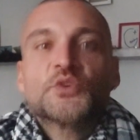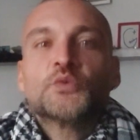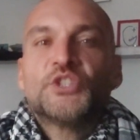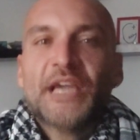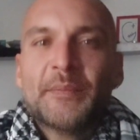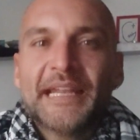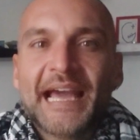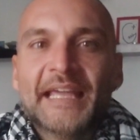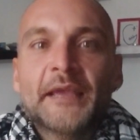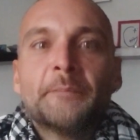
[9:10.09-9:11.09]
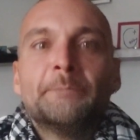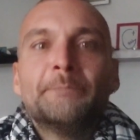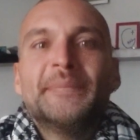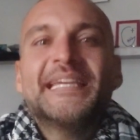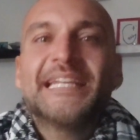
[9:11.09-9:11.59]
So, Gemini
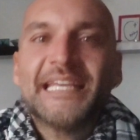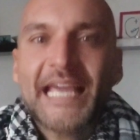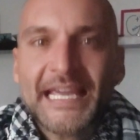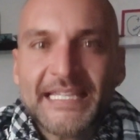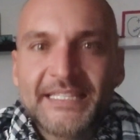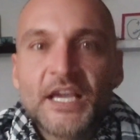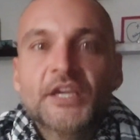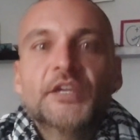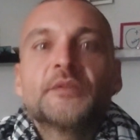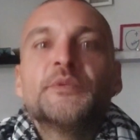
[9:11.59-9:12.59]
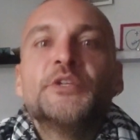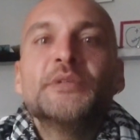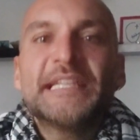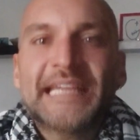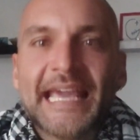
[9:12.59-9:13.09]
mediates,
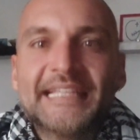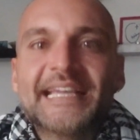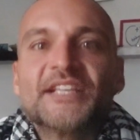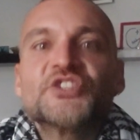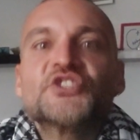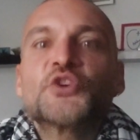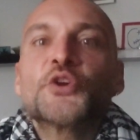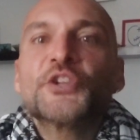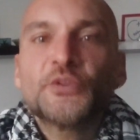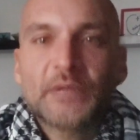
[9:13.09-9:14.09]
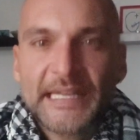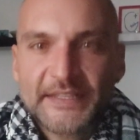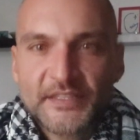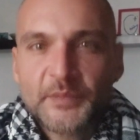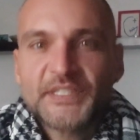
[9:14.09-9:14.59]
communicates, and
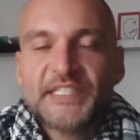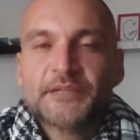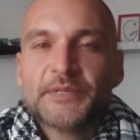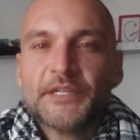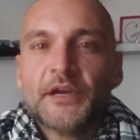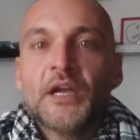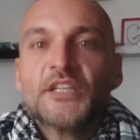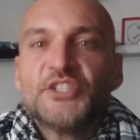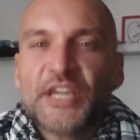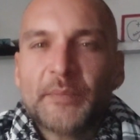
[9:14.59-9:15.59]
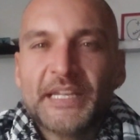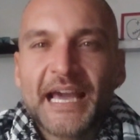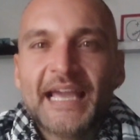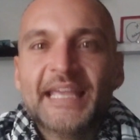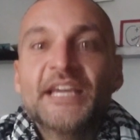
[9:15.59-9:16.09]
circulates the material.
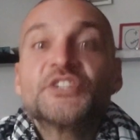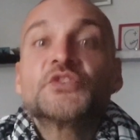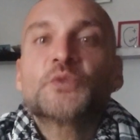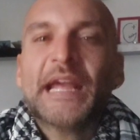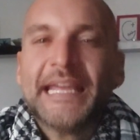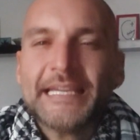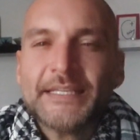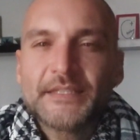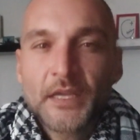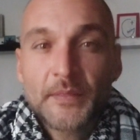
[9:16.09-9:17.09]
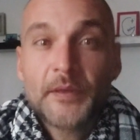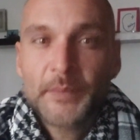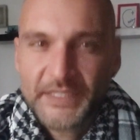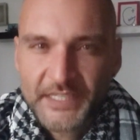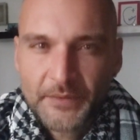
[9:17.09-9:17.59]
Gemini trades the
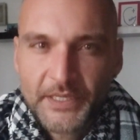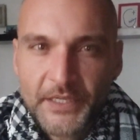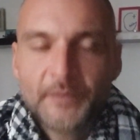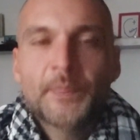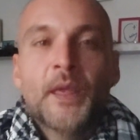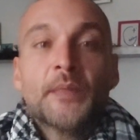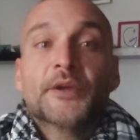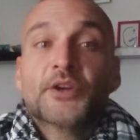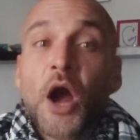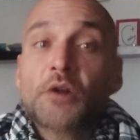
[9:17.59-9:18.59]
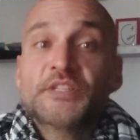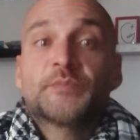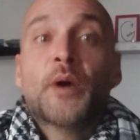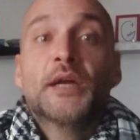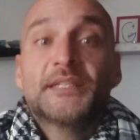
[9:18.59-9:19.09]
material. The
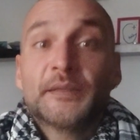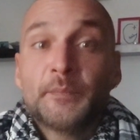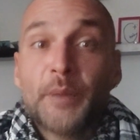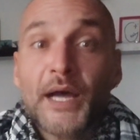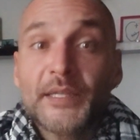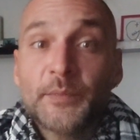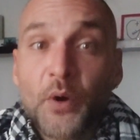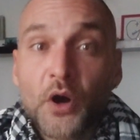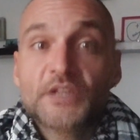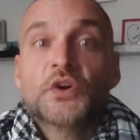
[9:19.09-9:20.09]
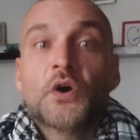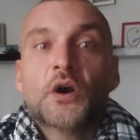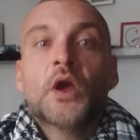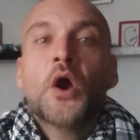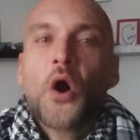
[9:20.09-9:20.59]
corresponding body parts
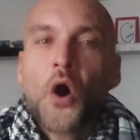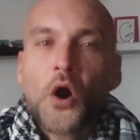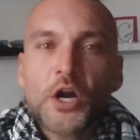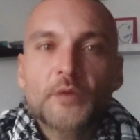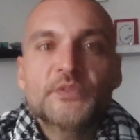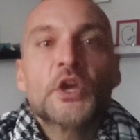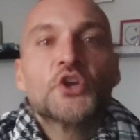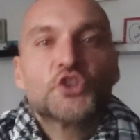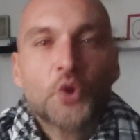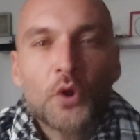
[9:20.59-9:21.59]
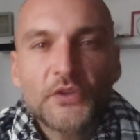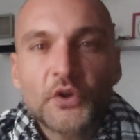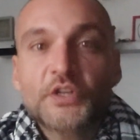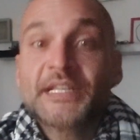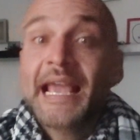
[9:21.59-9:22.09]
are arms,
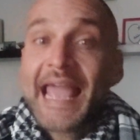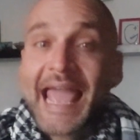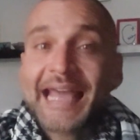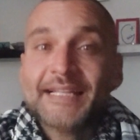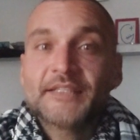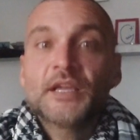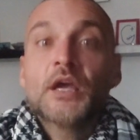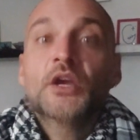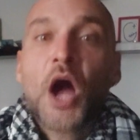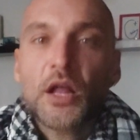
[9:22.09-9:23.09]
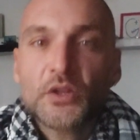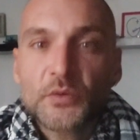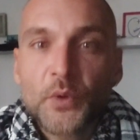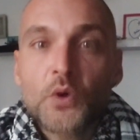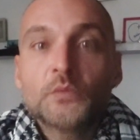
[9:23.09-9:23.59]
shoulders, hands,
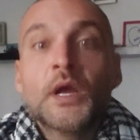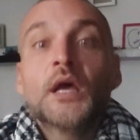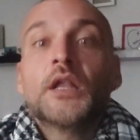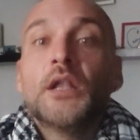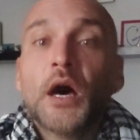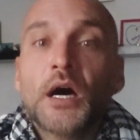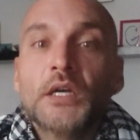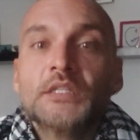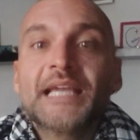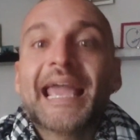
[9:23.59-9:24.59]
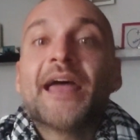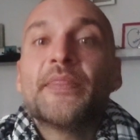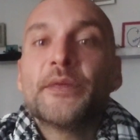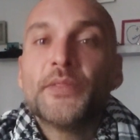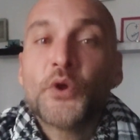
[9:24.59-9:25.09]
collarbone, lungs,
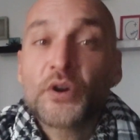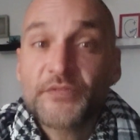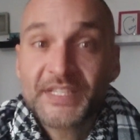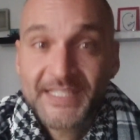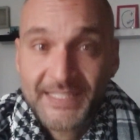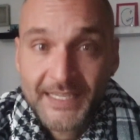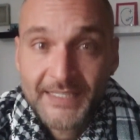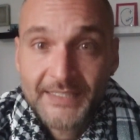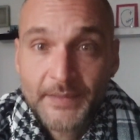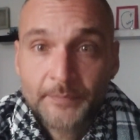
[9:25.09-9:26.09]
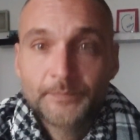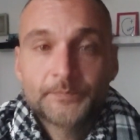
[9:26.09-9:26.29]
and the nervous system.